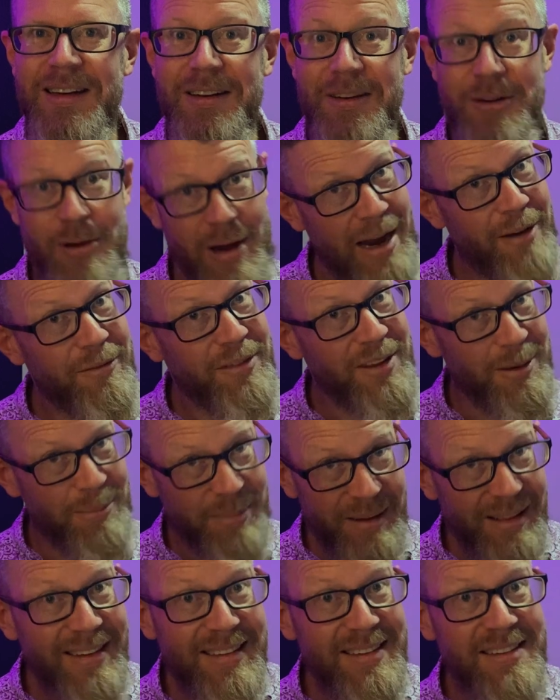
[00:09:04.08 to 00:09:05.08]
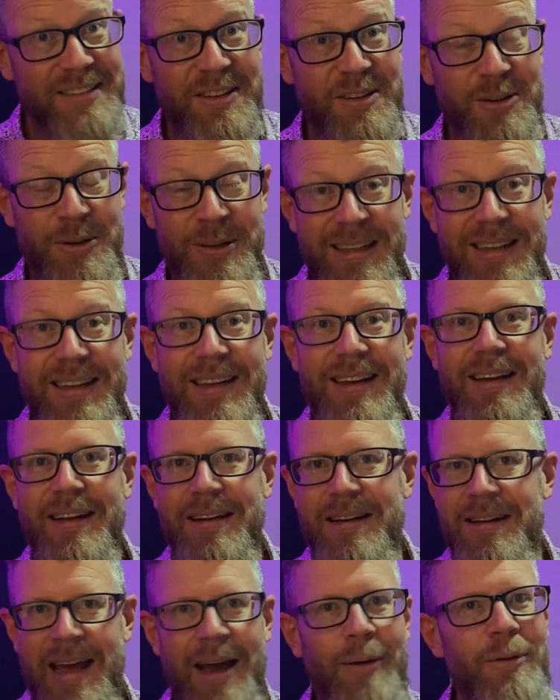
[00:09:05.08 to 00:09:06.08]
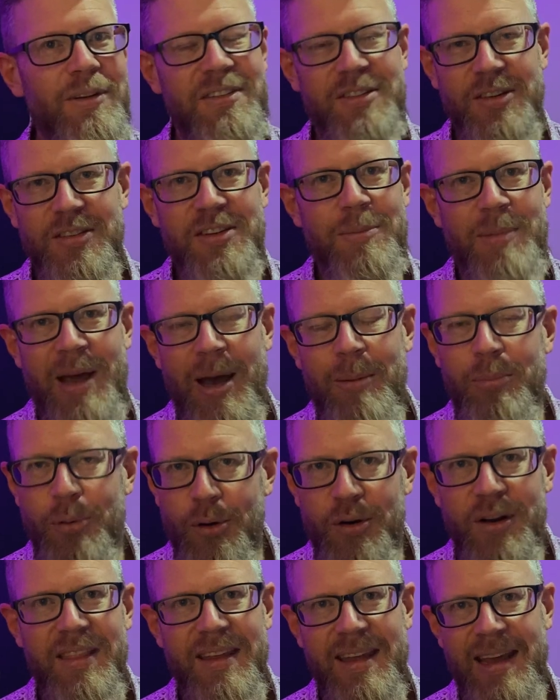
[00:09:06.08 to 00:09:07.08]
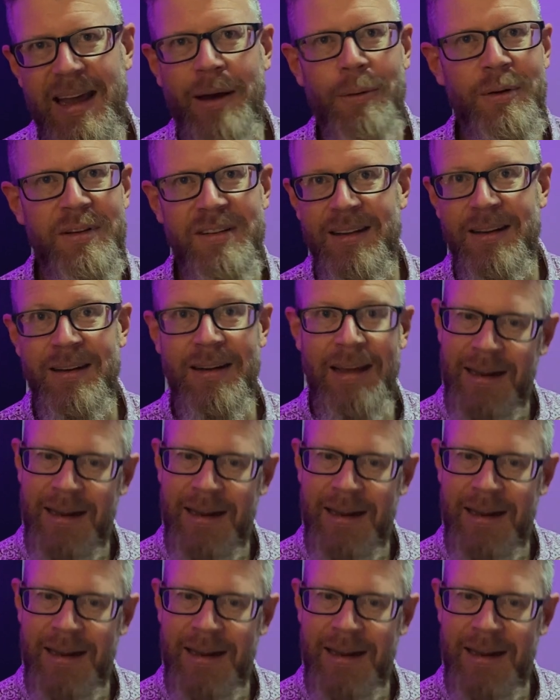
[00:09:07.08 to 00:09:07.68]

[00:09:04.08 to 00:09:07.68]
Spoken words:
you have the ability to do it. Now it's just about putting the hours in